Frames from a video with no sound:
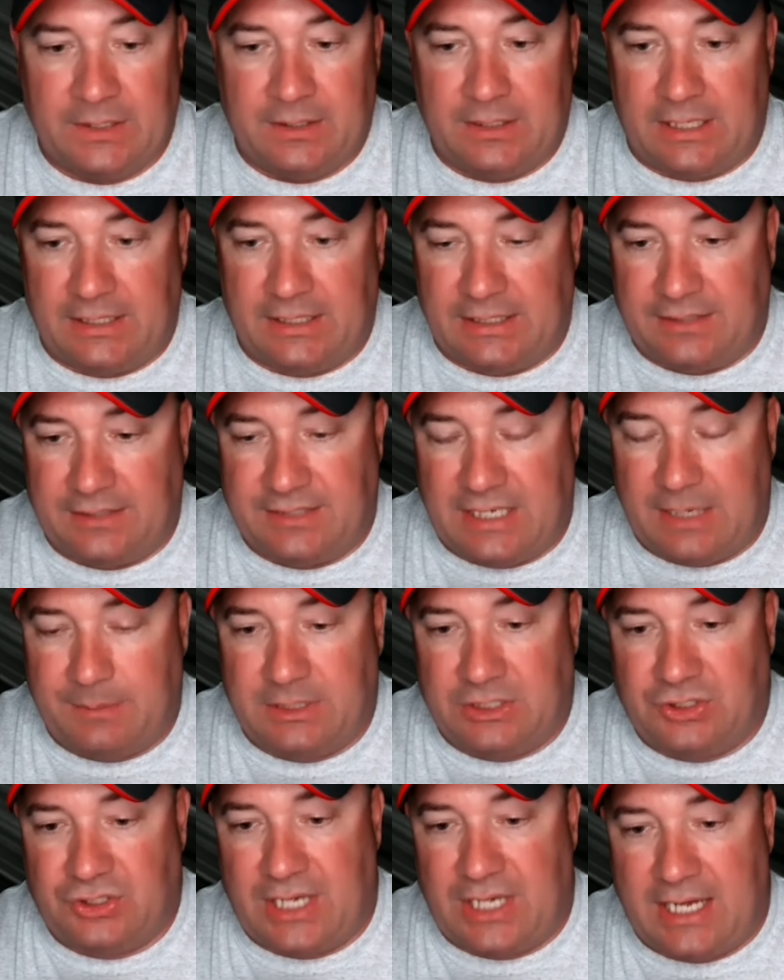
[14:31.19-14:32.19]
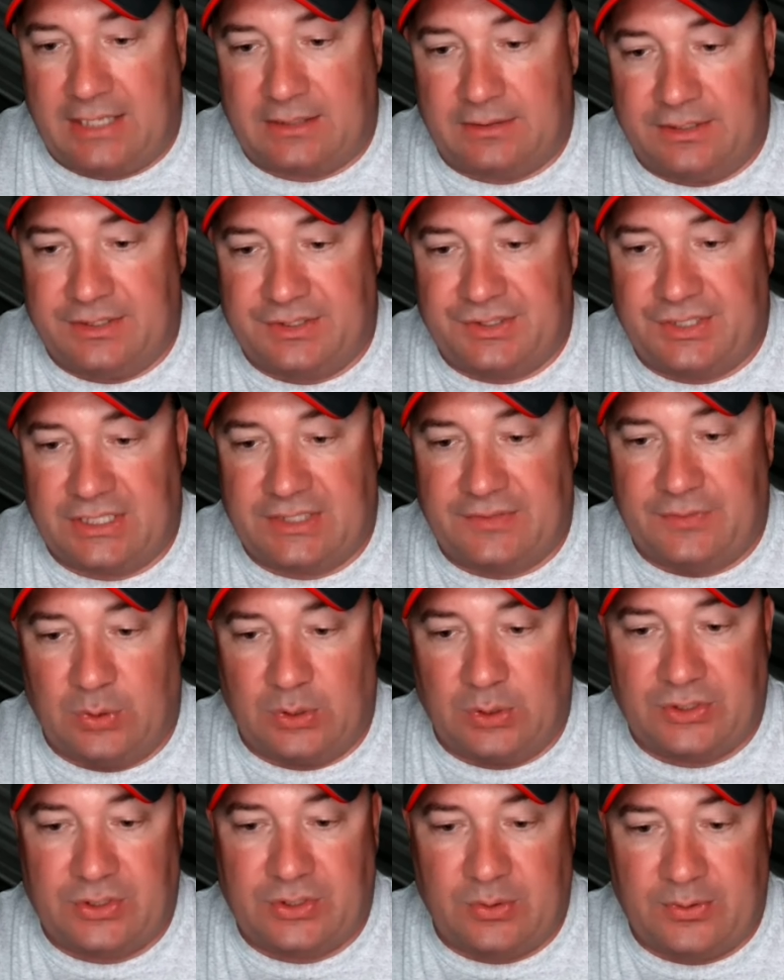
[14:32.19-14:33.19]
And then Damian Shanklin, 6'4",
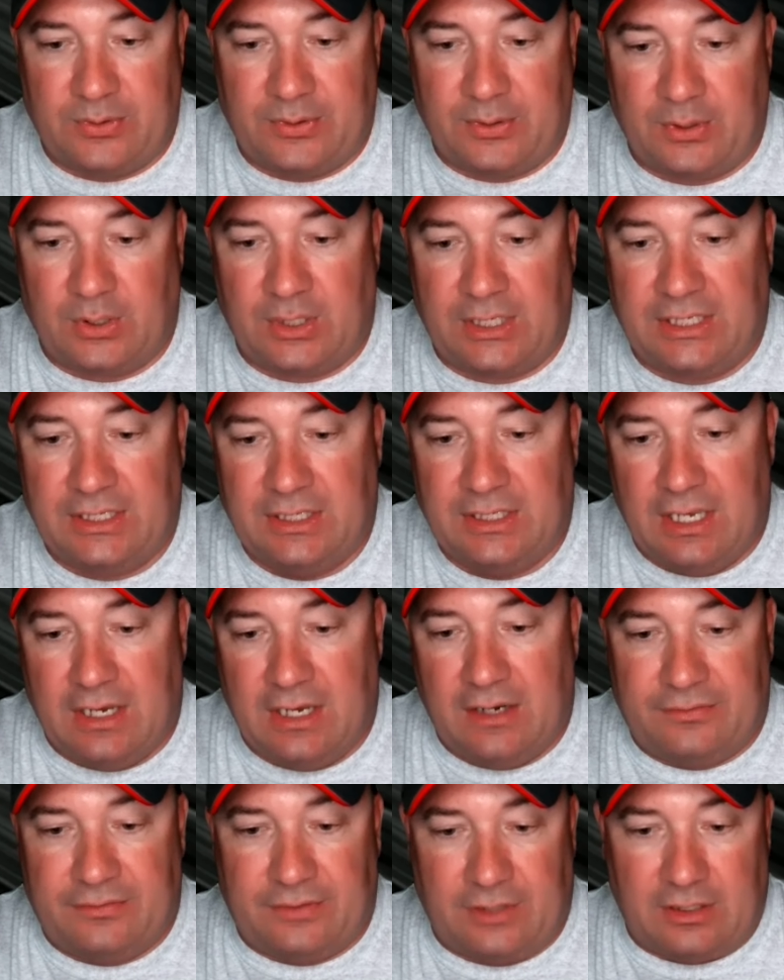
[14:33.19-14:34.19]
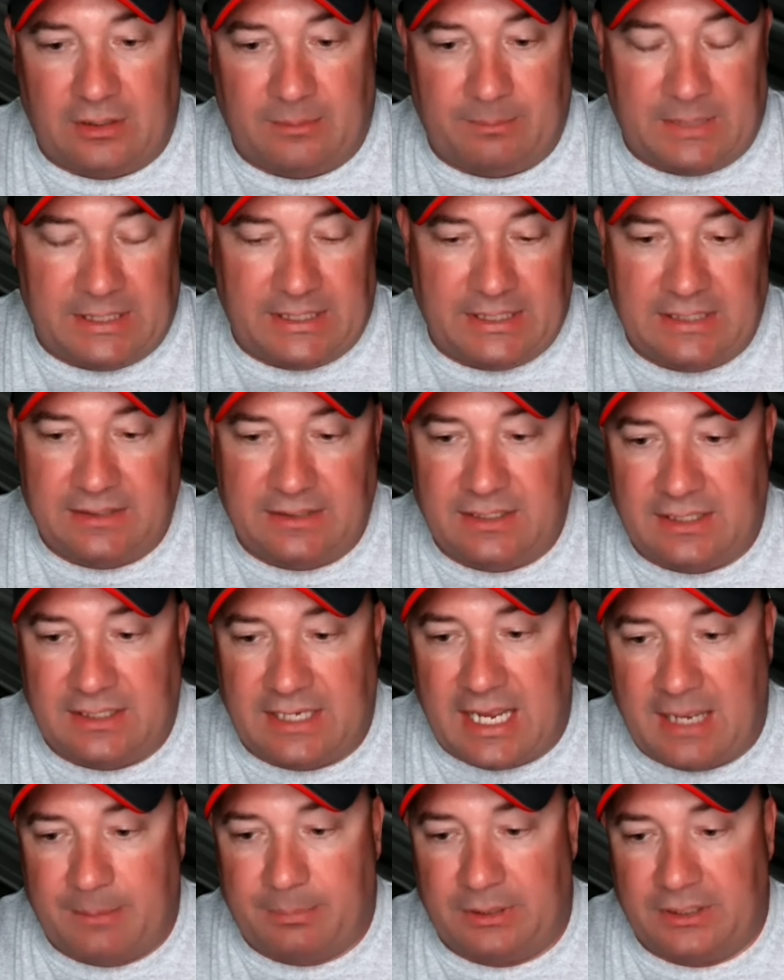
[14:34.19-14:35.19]
230 from
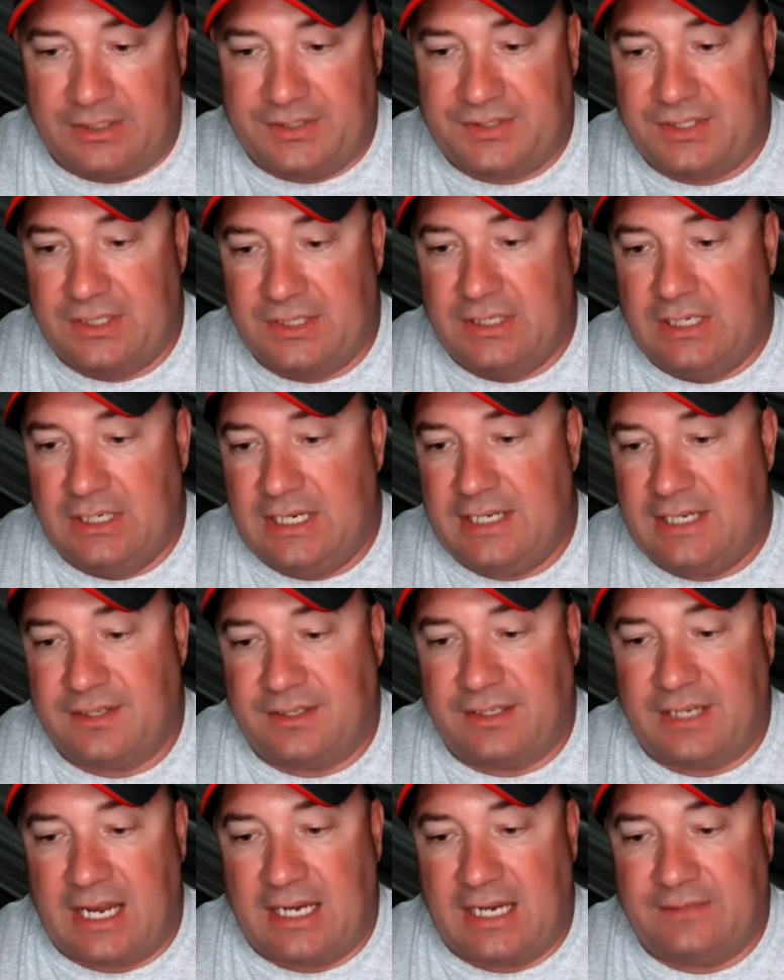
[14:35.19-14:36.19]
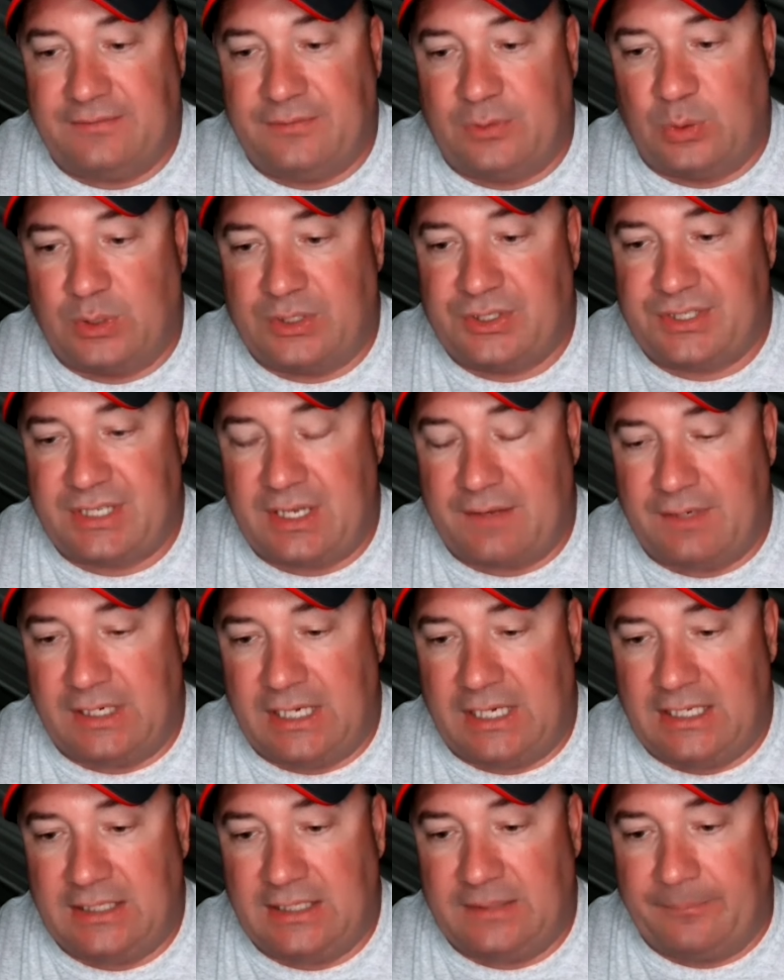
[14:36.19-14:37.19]
Indianapolis. He's a
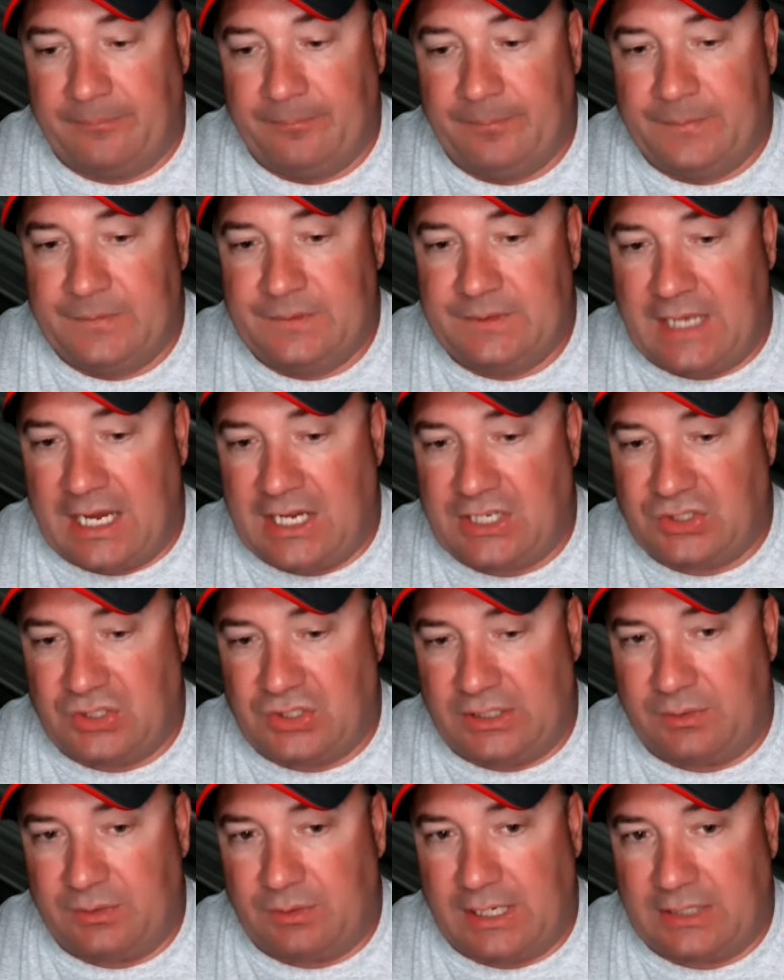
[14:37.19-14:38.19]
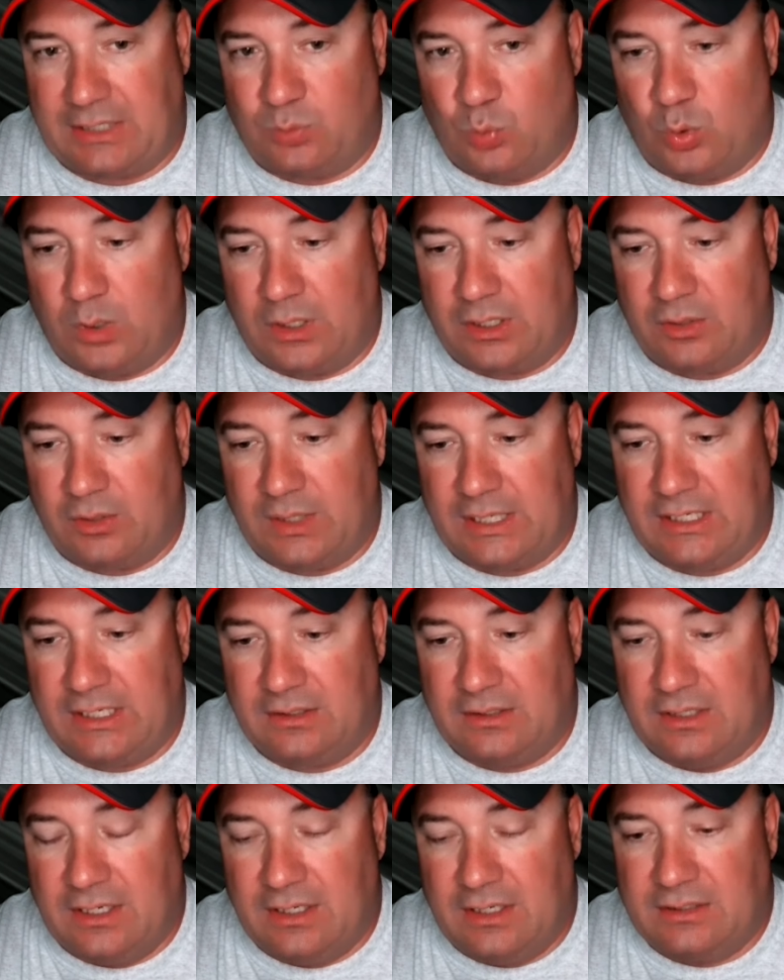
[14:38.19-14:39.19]
9.478, nationally ranked
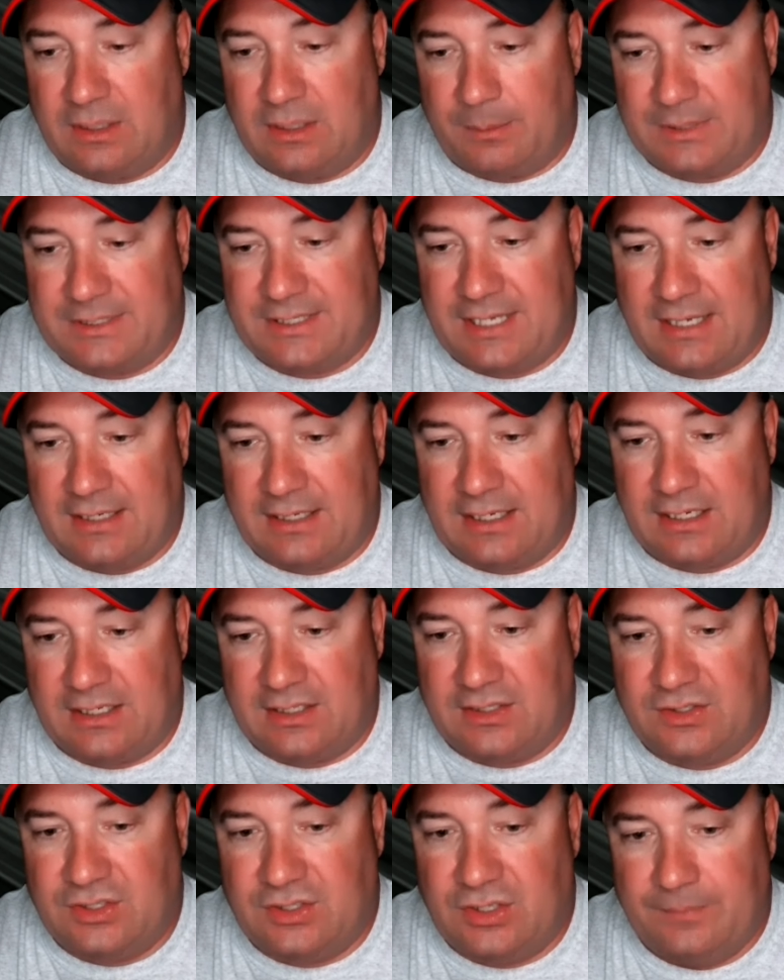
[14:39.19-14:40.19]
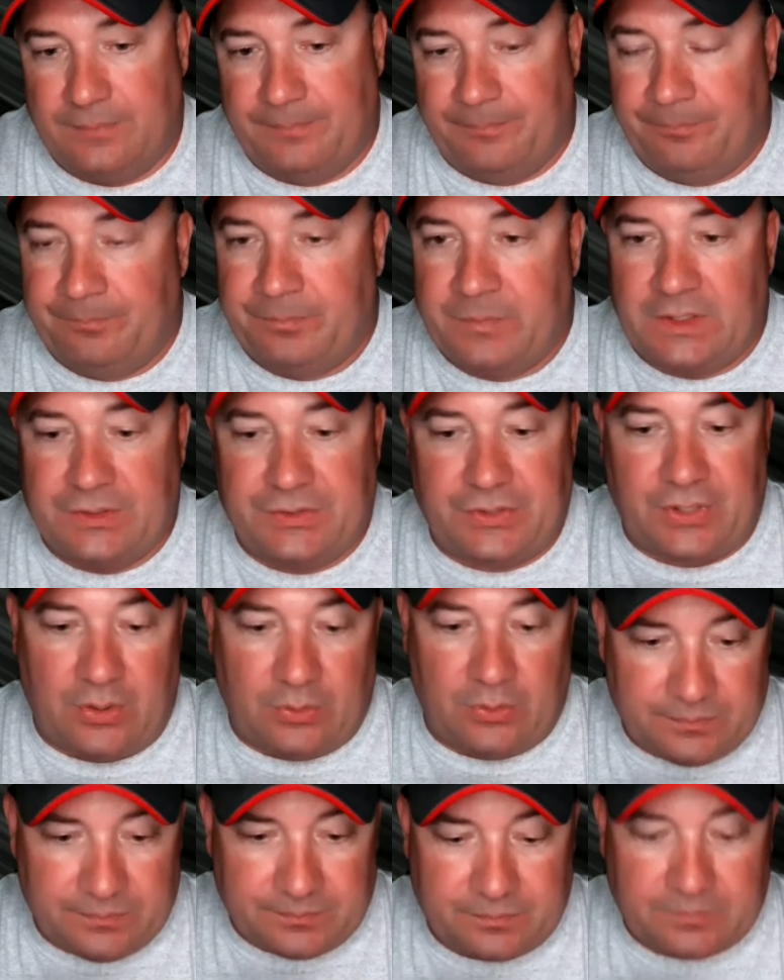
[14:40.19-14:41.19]
108, number 10 edge.
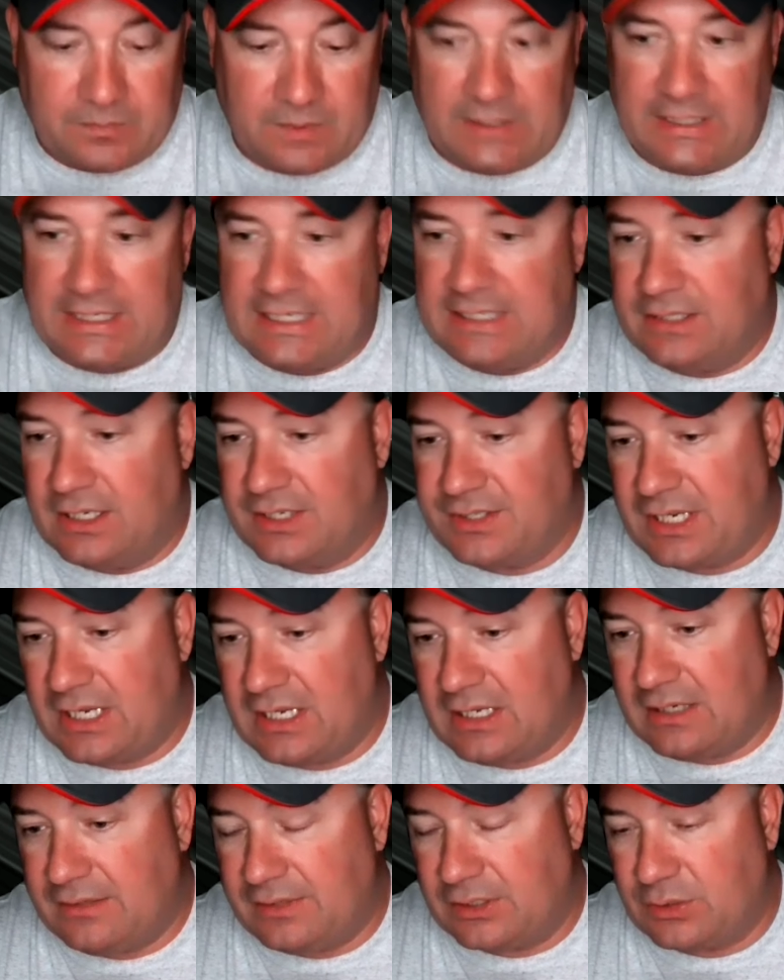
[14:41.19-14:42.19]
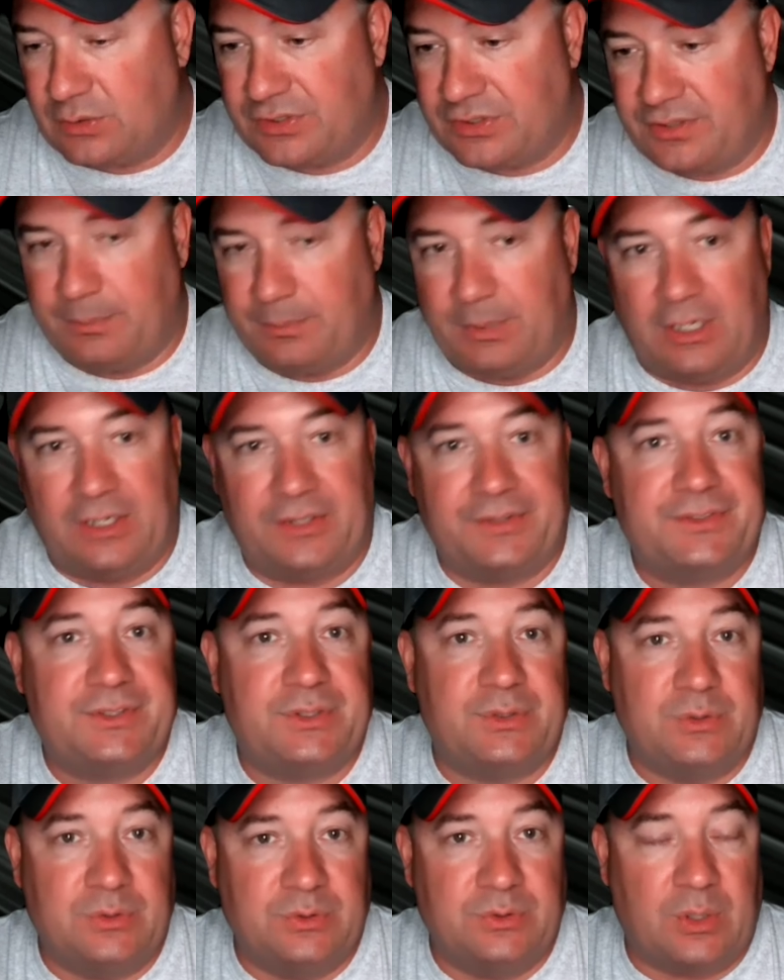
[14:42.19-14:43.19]
So he does have a crystal ball
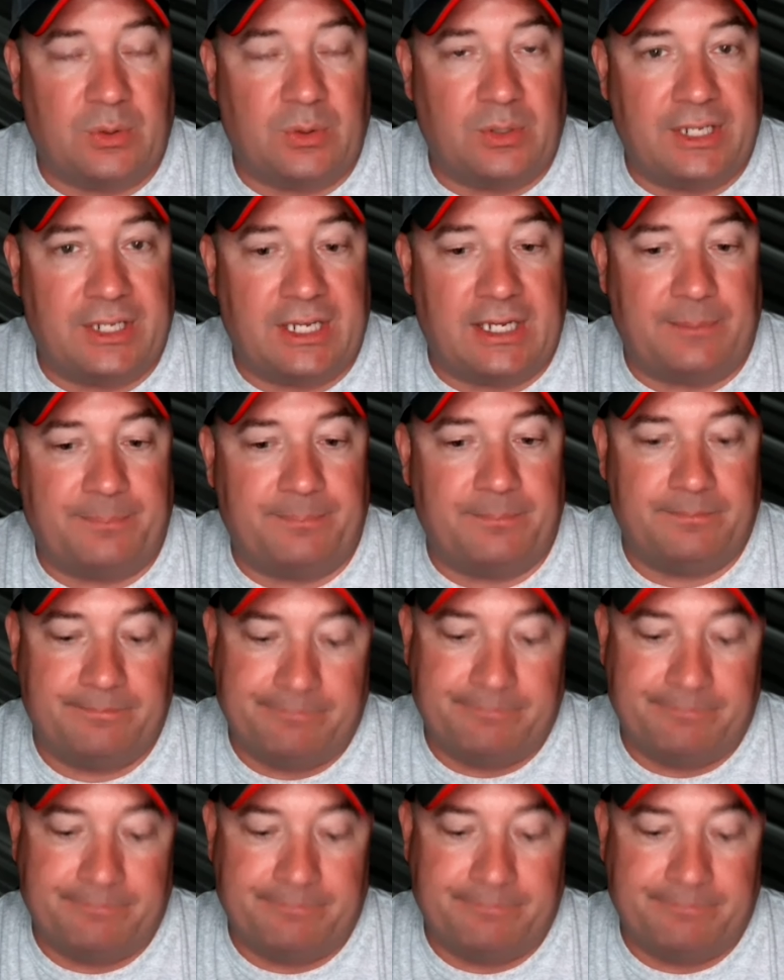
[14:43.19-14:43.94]
to Notre Dame.